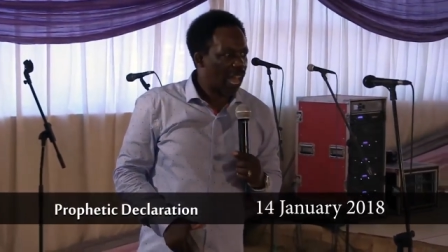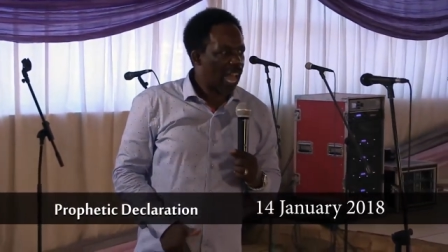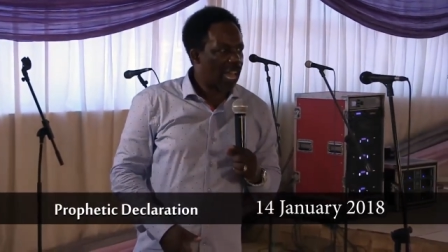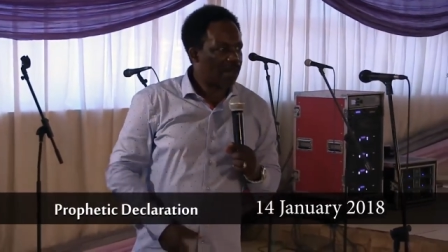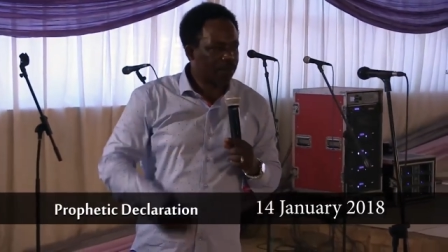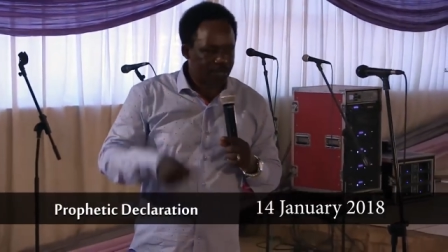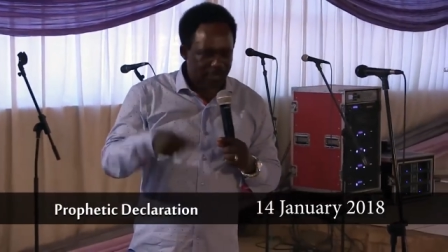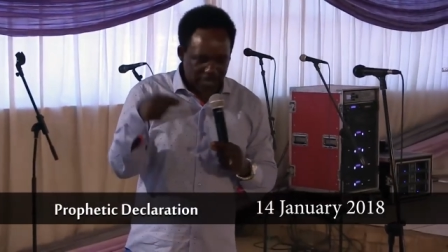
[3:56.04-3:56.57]

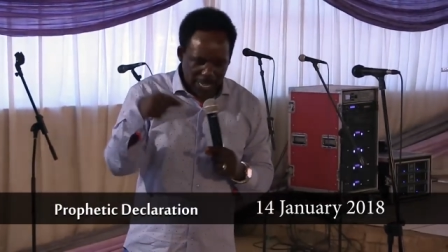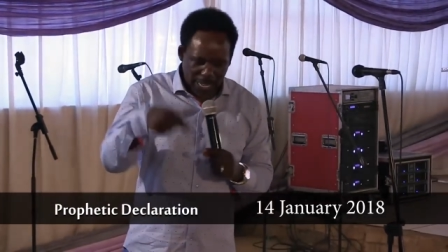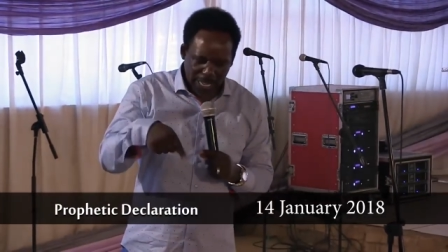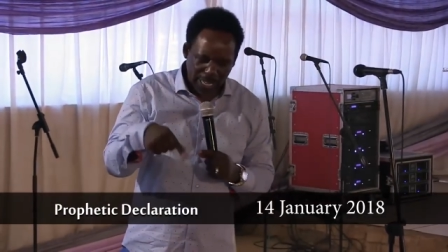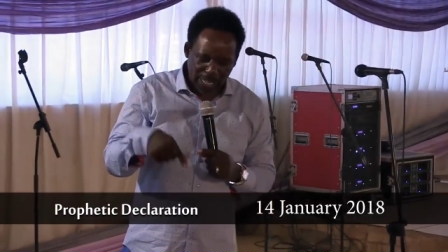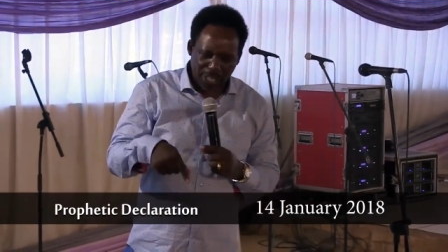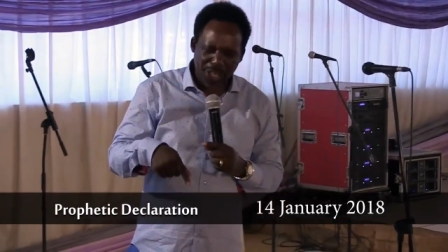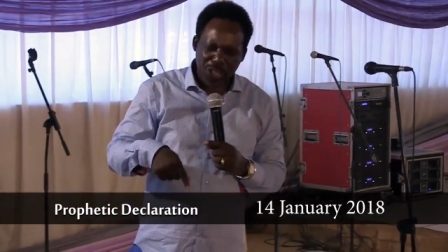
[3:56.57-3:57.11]
I'm
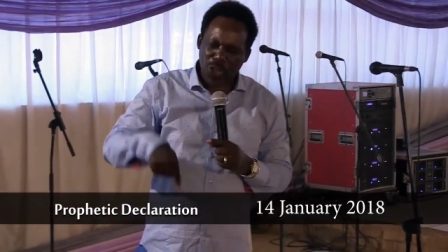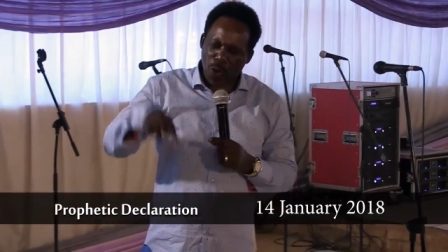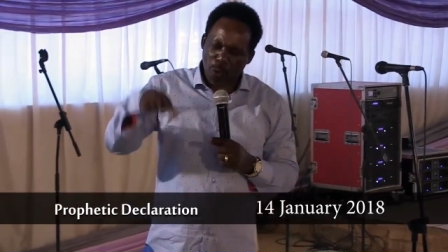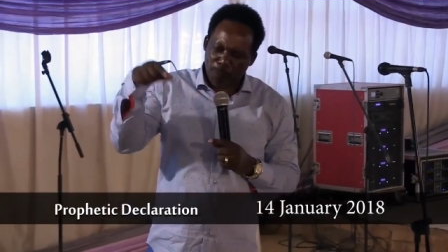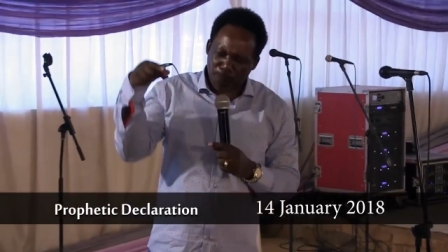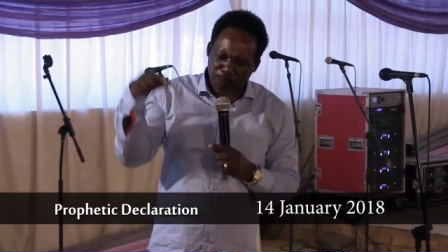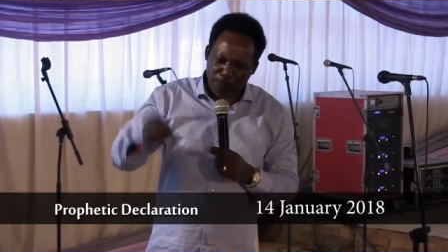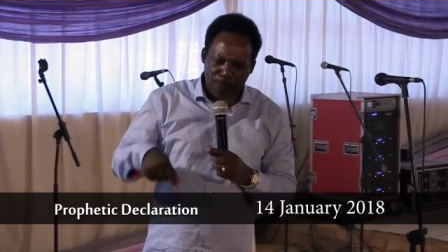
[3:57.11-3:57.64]
seeing you
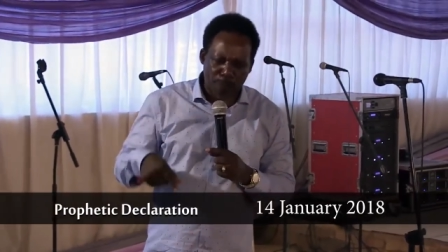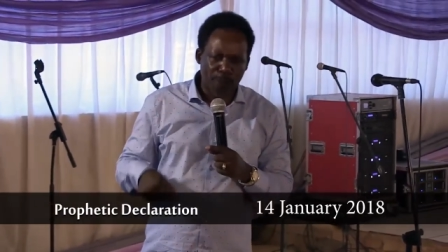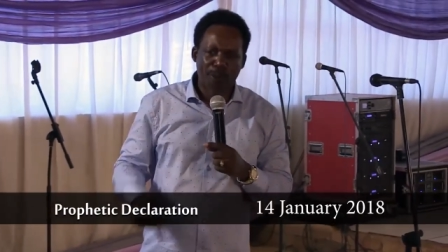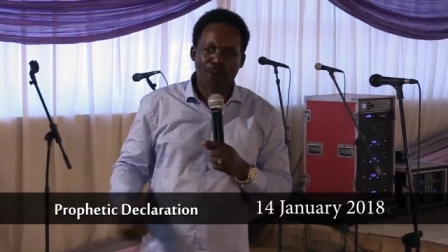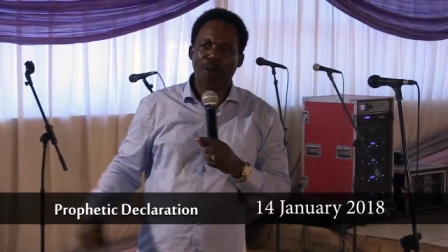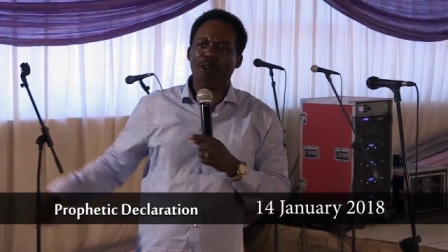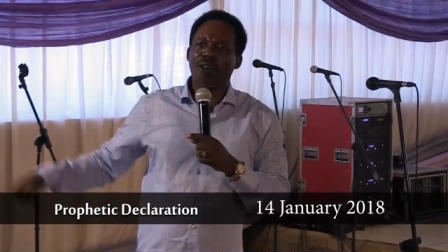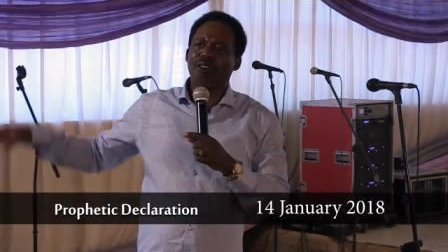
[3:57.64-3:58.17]
people
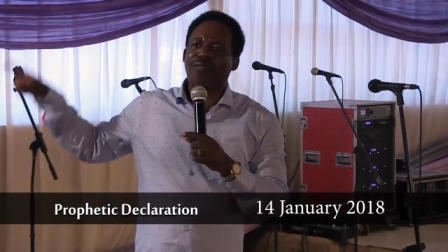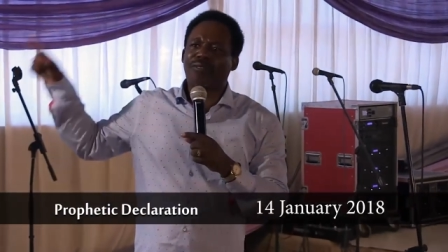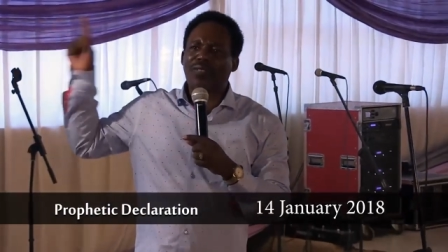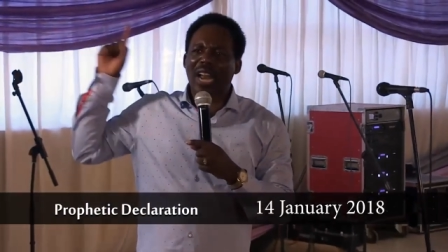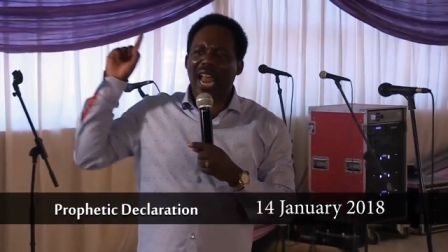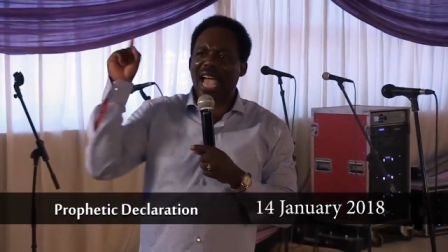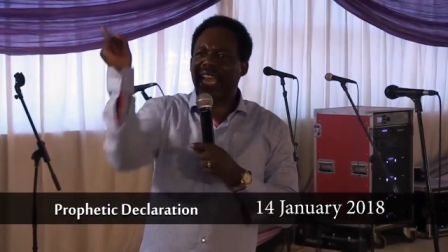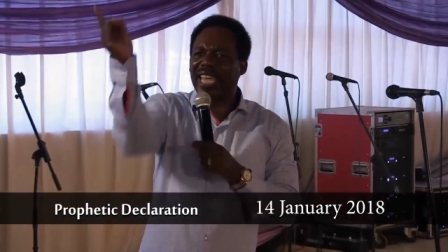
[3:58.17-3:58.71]

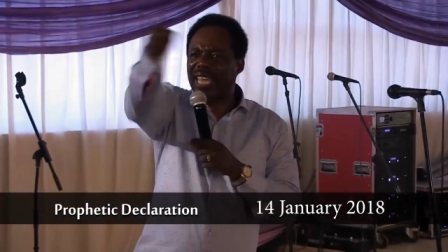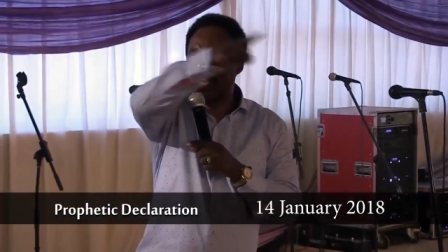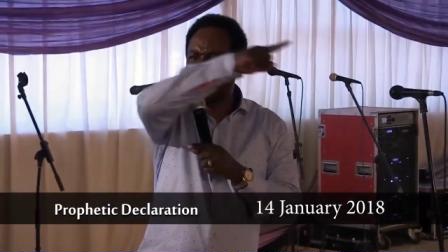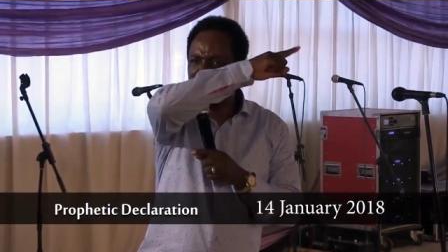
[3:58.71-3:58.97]
flying